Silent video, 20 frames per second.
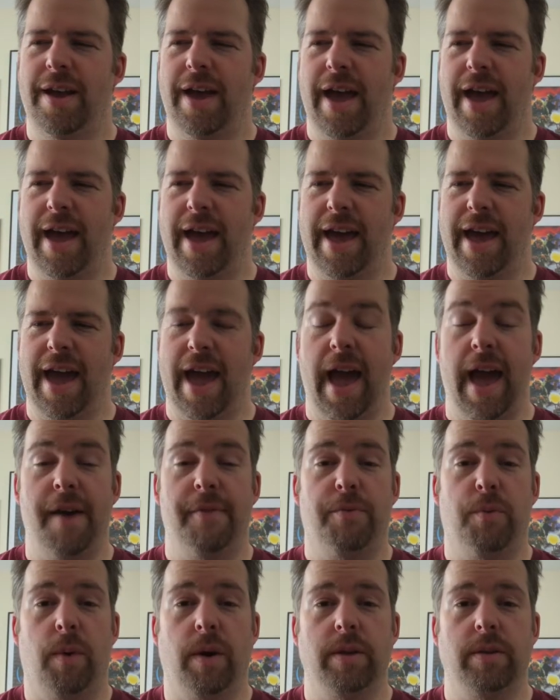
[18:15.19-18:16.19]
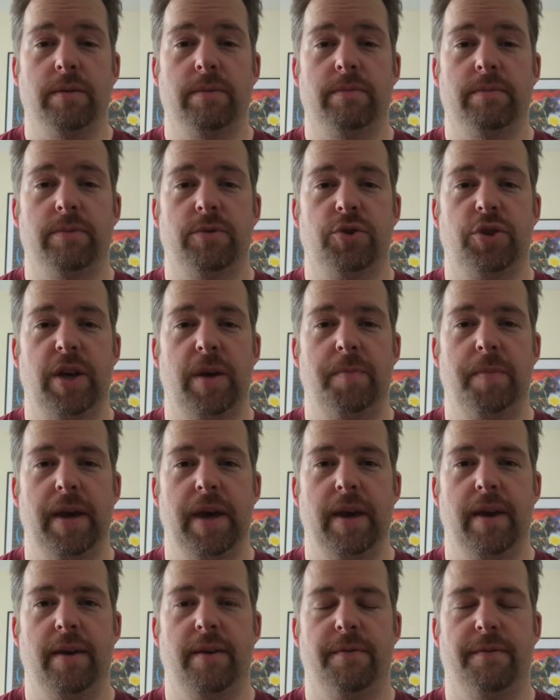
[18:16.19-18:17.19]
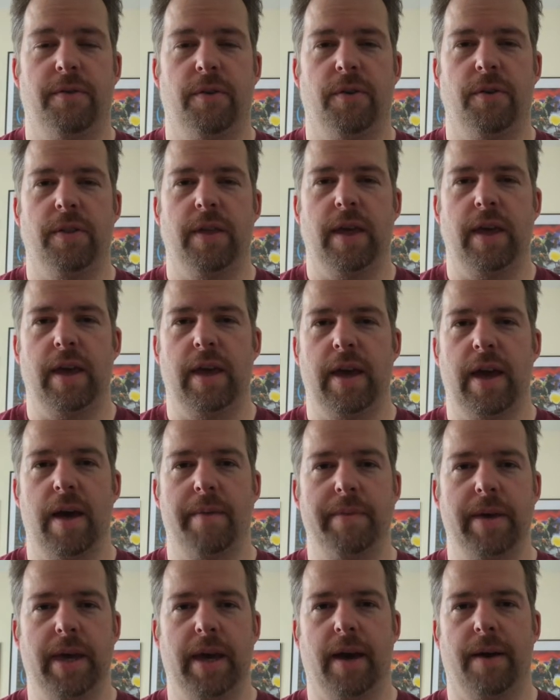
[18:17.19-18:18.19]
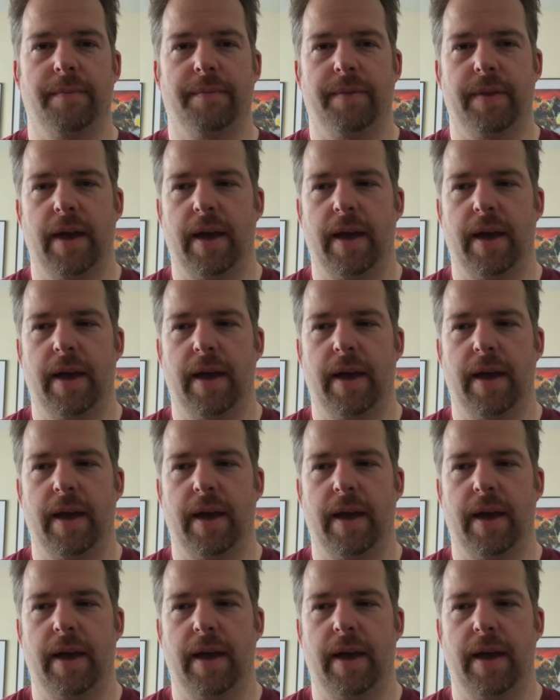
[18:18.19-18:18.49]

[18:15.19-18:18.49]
F1 GP for the Amiga.